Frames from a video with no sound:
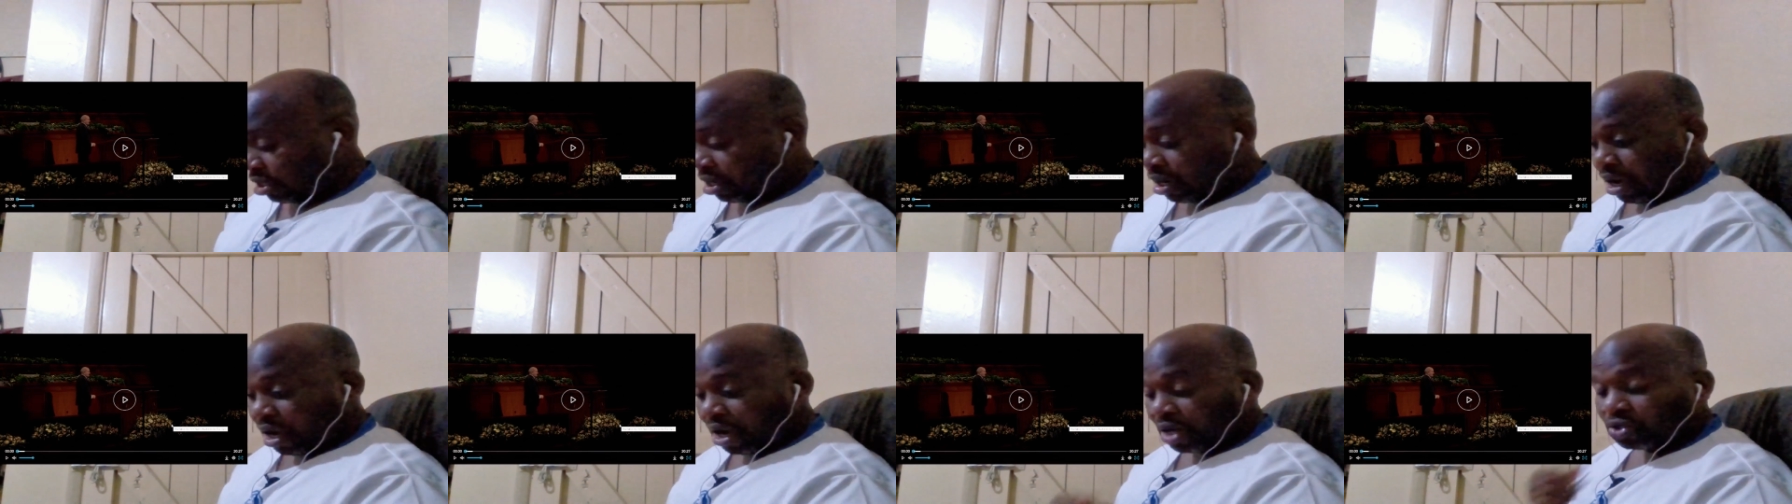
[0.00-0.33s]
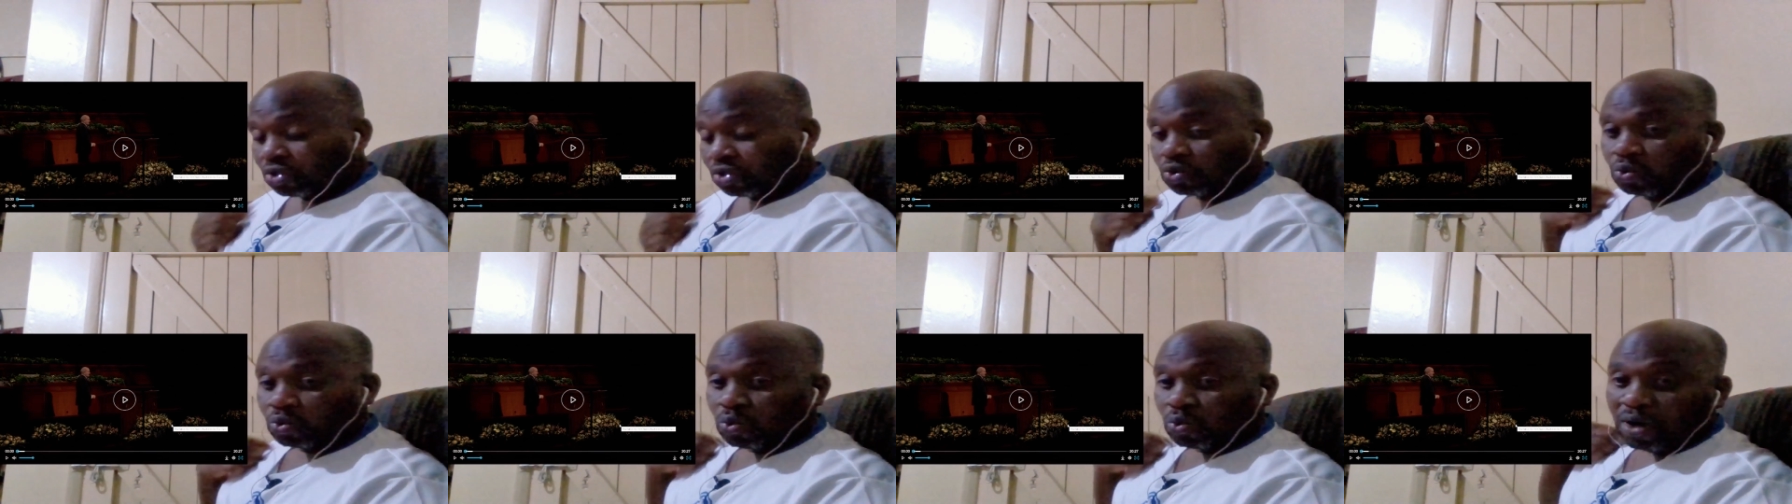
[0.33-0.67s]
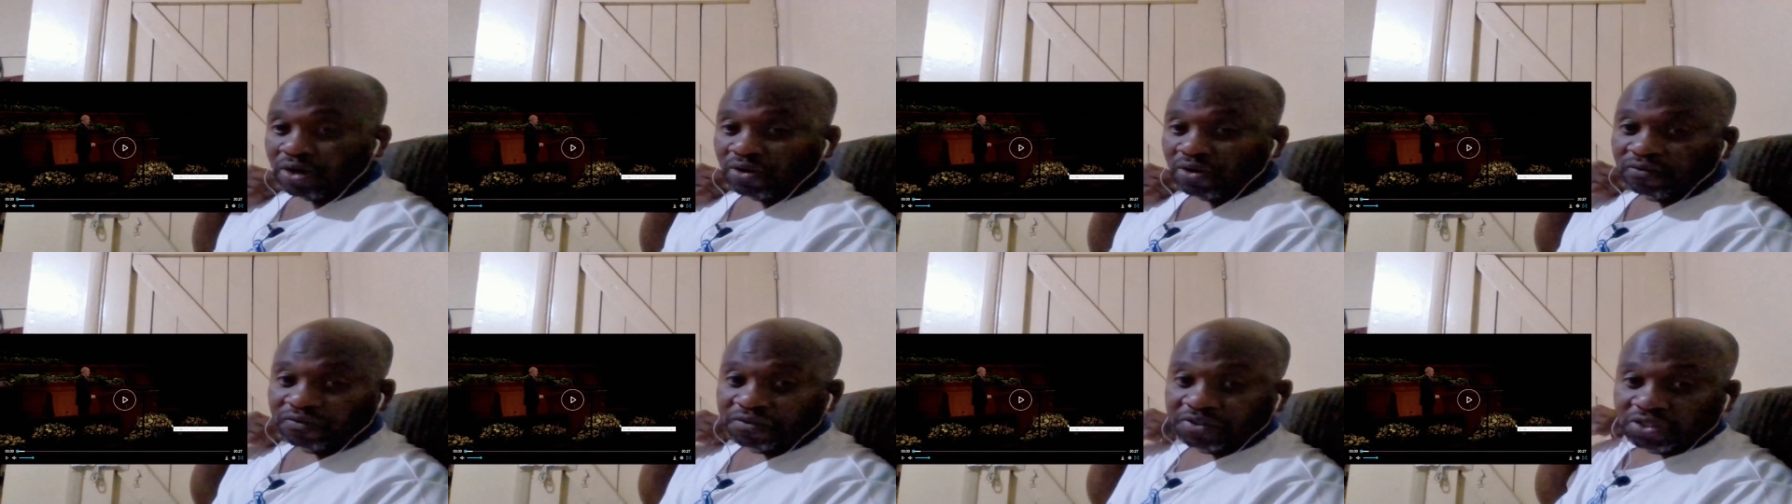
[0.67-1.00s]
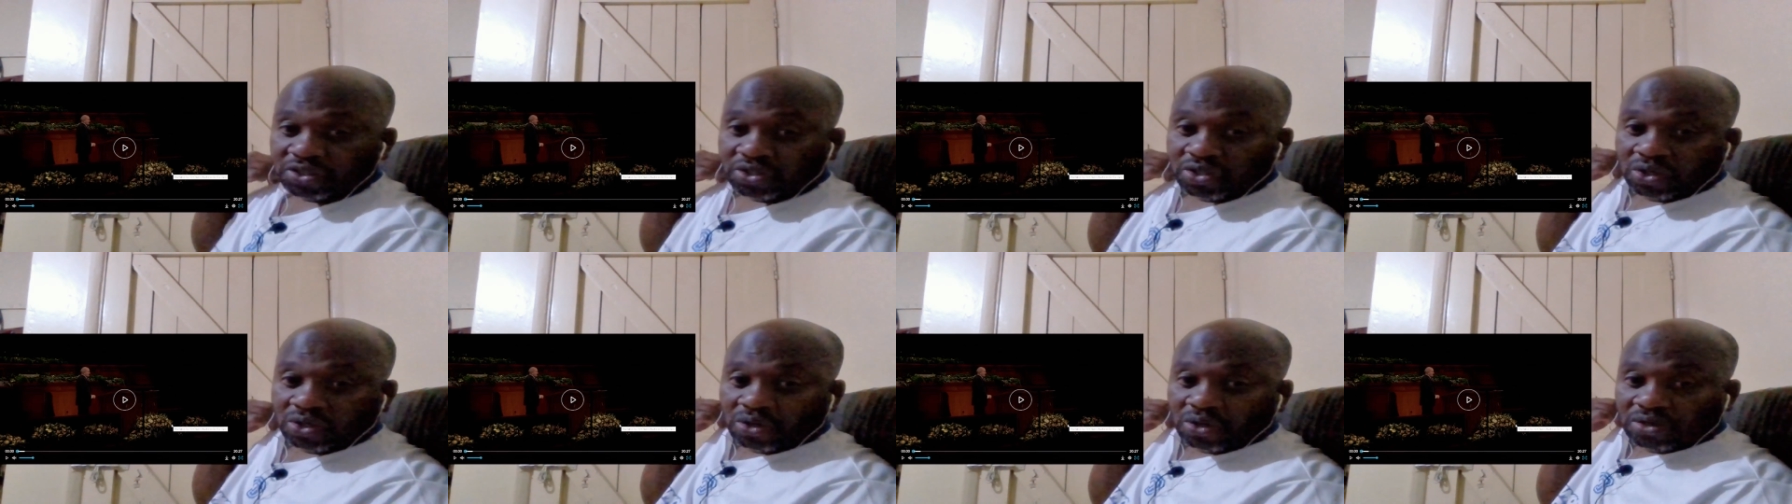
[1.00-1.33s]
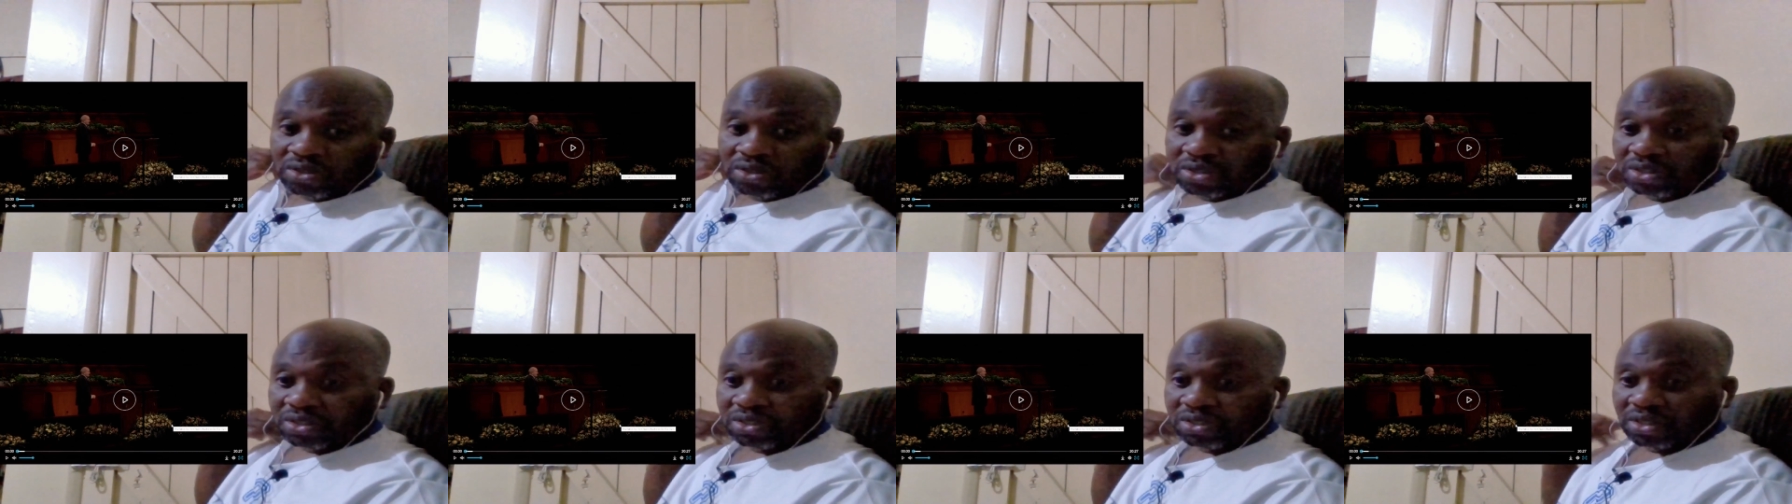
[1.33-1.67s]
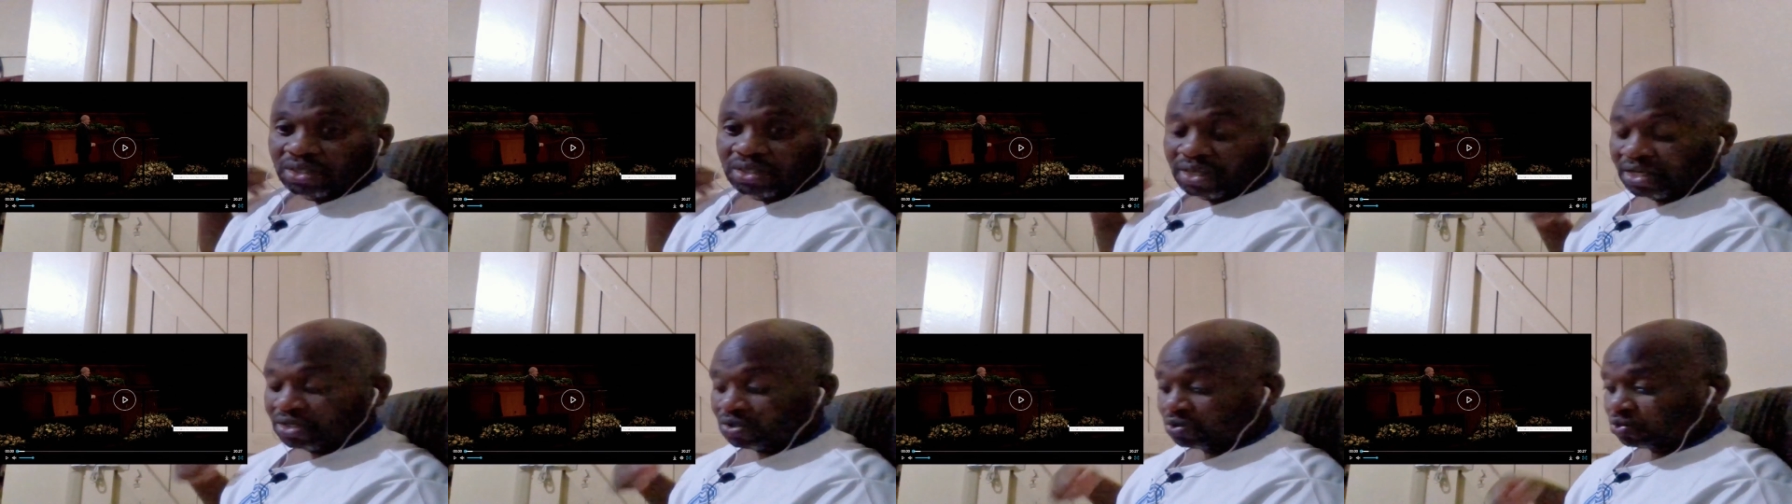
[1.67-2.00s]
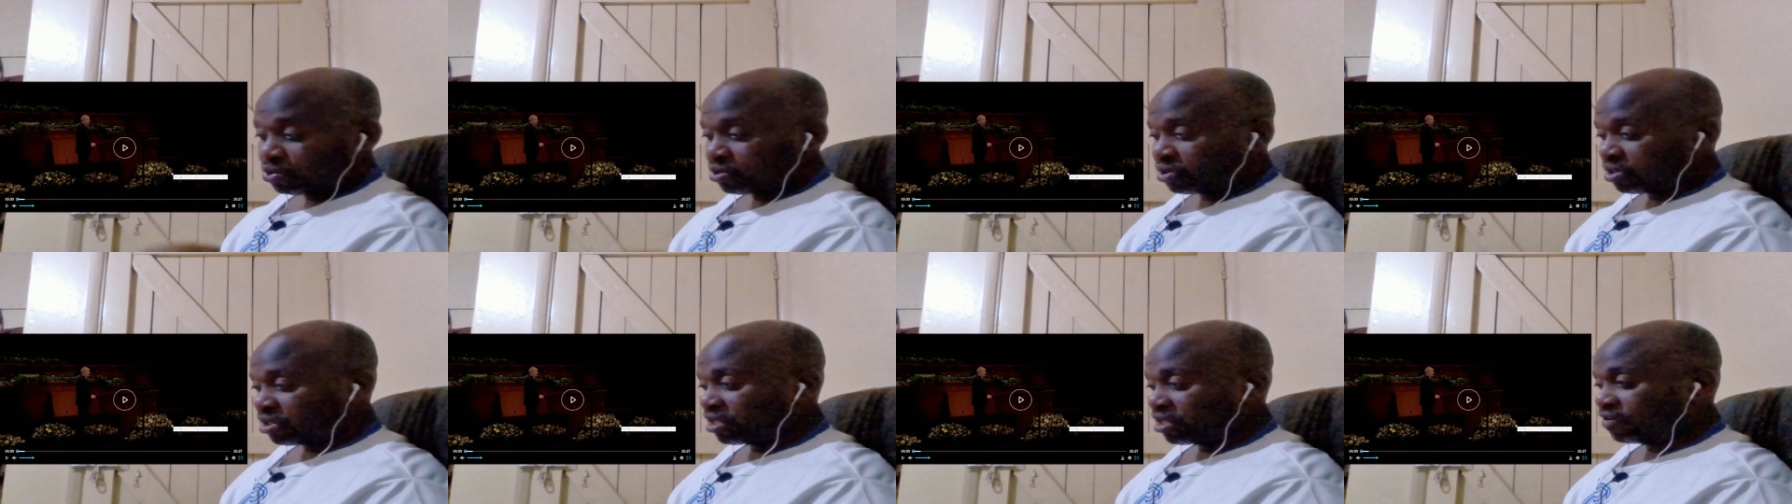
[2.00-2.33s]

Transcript: uh, to one of the talks that was